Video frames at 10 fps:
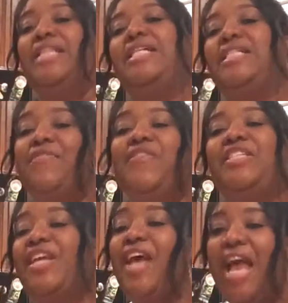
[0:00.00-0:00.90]
the
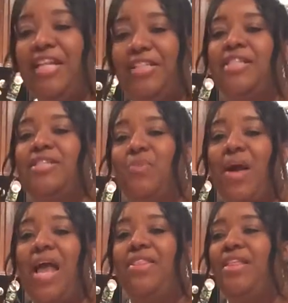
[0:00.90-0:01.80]
sophisticated
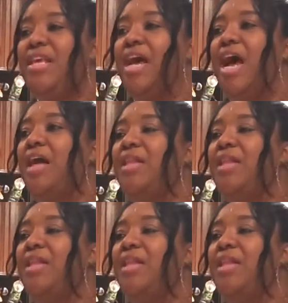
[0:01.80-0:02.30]
way, the uh,